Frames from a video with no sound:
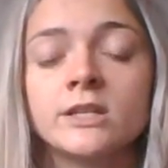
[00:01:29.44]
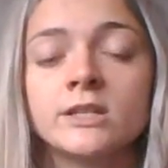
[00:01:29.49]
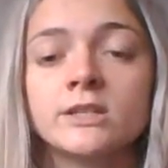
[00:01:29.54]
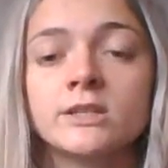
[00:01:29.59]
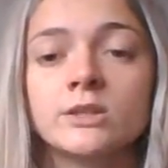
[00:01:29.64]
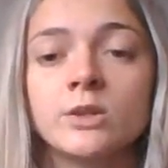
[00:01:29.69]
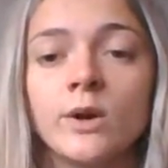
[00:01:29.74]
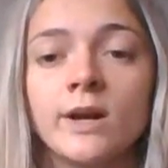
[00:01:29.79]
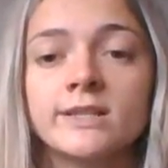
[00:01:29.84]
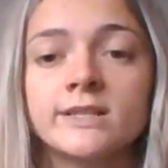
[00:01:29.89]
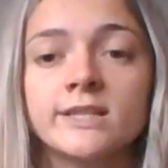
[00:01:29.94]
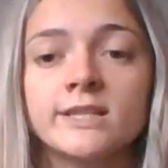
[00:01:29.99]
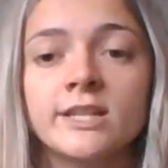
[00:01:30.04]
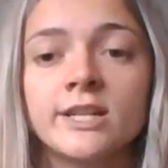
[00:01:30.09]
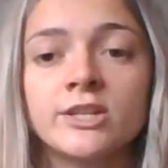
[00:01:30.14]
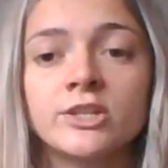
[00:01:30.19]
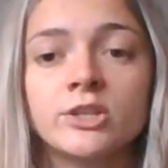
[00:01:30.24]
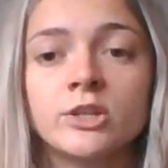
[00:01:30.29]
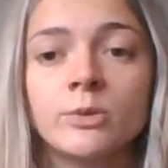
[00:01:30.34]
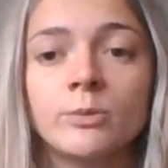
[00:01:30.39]
So as a
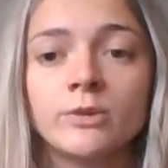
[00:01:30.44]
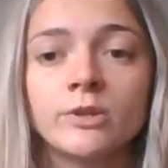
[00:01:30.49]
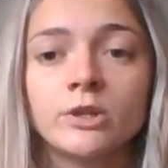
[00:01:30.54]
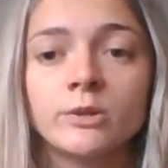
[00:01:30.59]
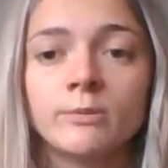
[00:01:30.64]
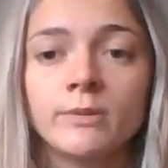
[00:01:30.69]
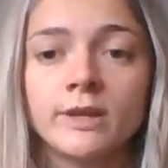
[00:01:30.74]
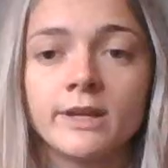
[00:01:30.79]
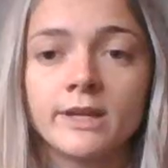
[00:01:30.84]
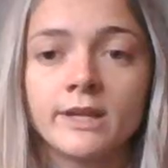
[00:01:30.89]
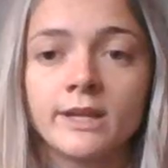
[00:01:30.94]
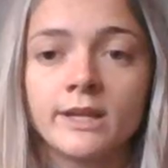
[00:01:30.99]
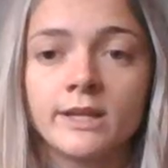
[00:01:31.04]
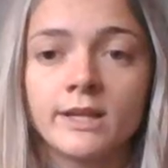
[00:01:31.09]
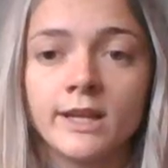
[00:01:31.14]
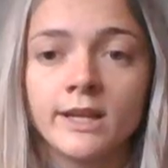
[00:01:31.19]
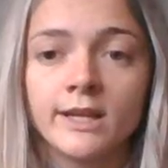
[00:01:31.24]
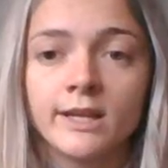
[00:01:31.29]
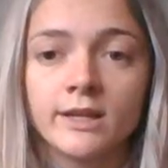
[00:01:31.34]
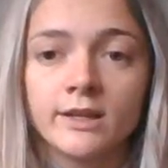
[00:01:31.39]
teacher, when you're
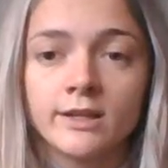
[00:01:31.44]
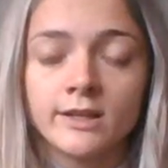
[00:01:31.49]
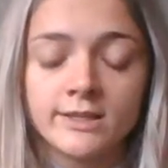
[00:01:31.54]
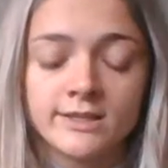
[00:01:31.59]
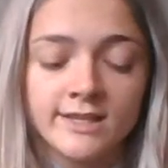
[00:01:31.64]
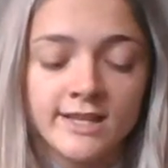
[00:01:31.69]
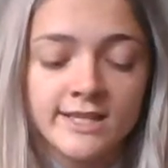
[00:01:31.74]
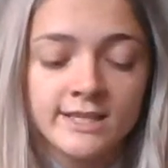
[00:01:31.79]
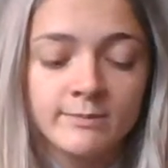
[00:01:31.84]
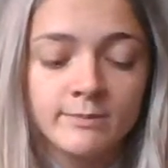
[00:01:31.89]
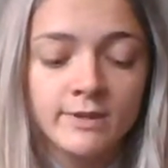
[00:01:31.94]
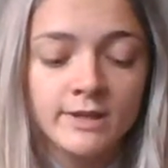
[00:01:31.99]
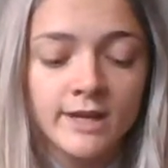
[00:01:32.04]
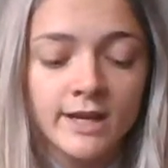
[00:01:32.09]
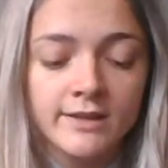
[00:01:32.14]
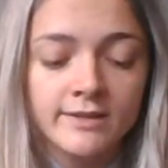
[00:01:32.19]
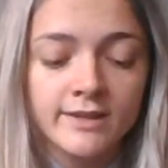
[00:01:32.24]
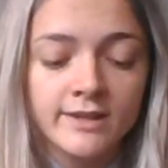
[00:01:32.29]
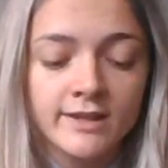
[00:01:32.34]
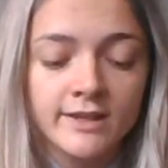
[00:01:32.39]
making like an assessment,
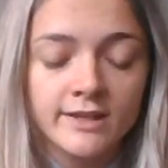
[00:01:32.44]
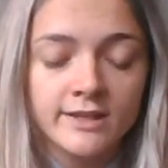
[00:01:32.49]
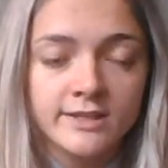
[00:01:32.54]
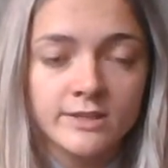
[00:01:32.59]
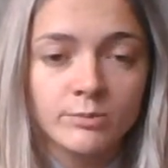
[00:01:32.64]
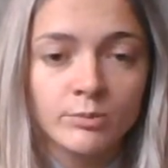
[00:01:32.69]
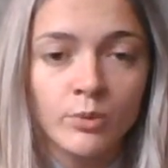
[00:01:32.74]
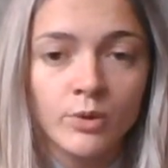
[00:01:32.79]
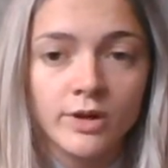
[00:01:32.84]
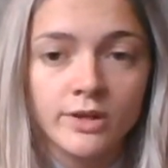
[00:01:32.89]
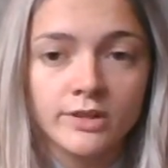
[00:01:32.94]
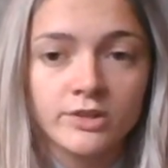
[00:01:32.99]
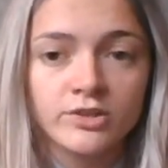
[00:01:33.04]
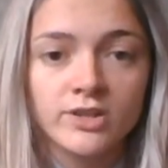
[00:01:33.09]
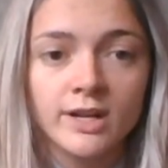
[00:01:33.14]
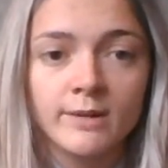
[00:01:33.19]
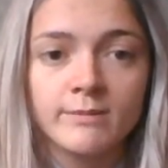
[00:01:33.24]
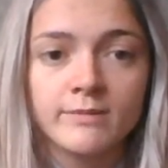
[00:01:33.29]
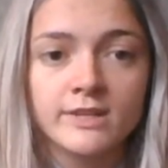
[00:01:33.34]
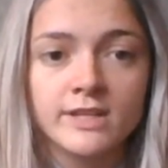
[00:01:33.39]
I think it is important to
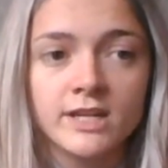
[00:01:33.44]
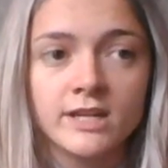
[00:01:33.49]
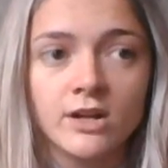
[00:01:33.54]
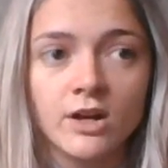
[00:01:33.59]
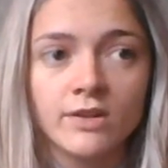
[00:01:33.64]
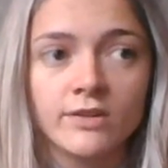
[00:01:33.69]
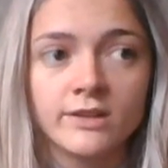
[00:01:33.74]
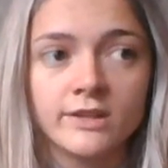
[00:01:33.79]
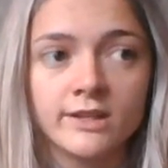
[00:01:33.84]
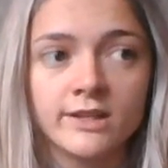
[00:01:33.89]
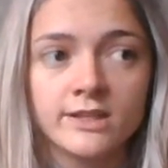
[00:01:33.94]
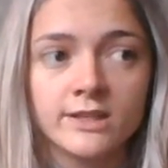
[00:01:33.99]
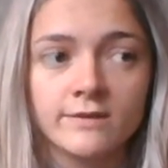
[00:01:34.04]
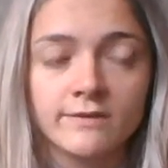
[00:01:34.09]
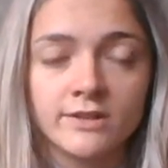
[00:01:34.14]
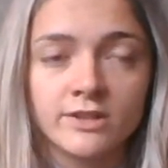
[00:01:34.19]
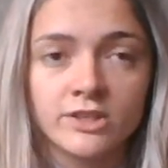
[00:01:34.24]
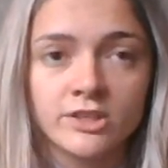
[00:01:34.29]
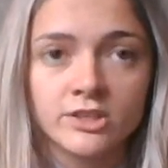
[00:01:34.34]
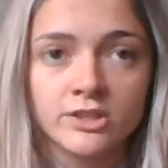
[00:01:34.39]
try meeting all the needs
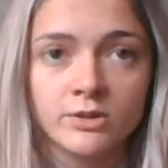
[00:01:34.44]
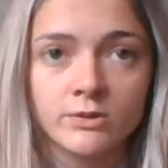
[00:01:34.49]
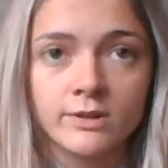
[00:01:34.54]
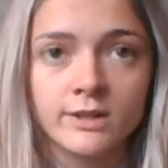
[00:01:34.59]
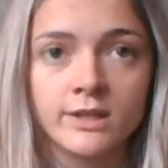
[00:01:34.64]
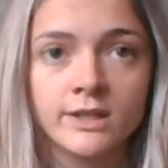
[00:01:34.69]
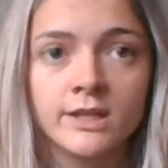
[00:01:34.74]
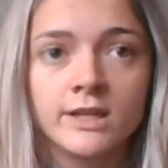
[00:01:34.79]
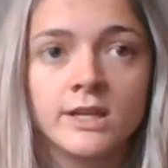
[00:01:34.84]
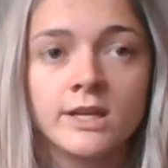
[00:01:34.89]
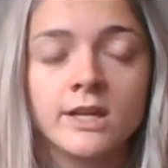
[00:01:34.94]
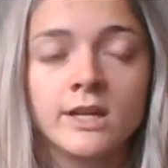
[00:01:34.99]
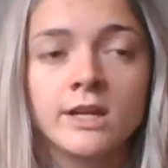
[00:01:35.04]
of each student.